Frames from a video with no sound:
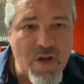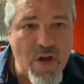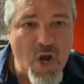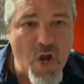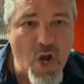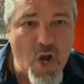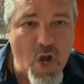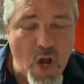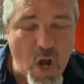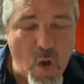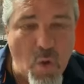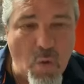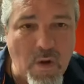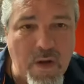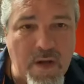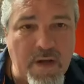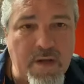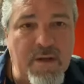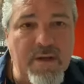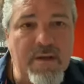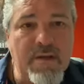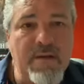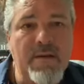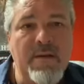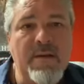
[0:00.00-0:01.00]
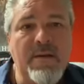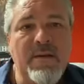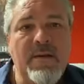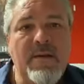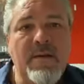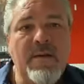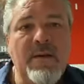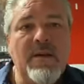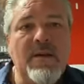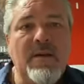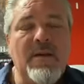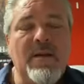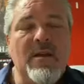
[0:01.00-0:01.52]
No one
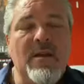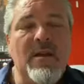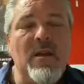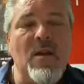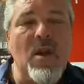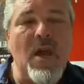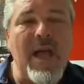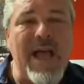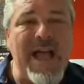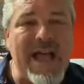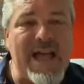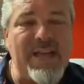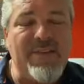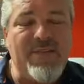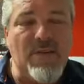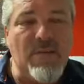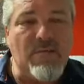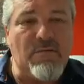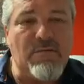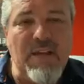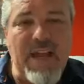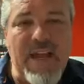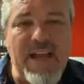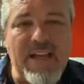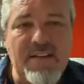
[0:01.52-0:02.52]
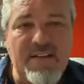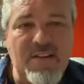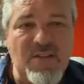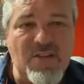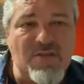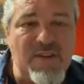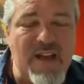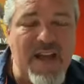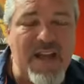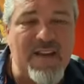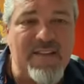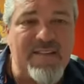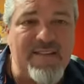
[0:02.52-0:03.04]
has the right to
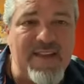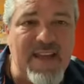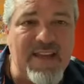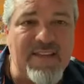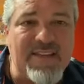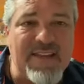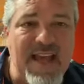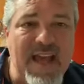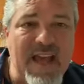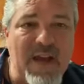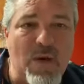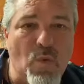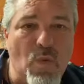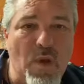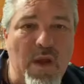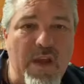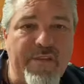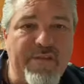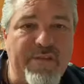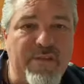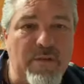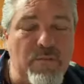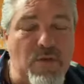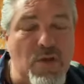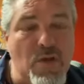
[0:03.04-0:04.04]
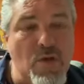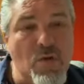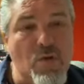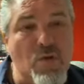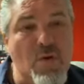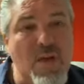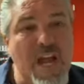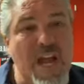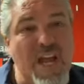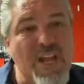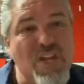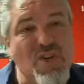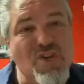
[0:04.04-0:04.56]
try to take that away from you,
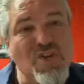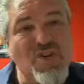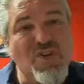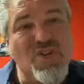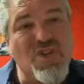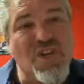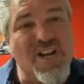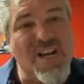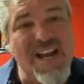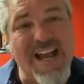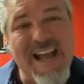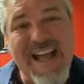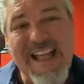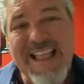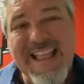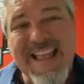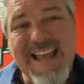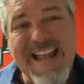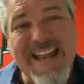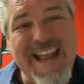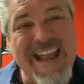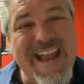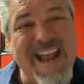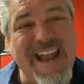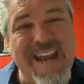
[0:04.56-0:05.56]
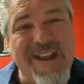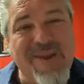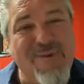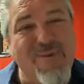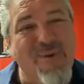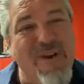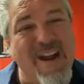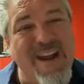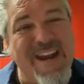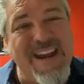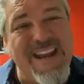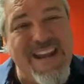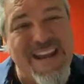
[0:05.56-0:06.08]
and you should not let
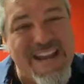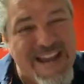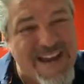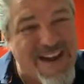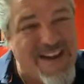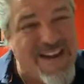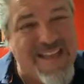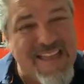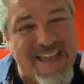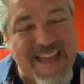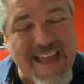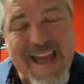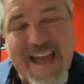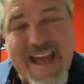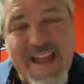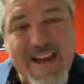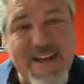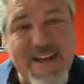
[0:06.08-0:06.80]
anyone near that.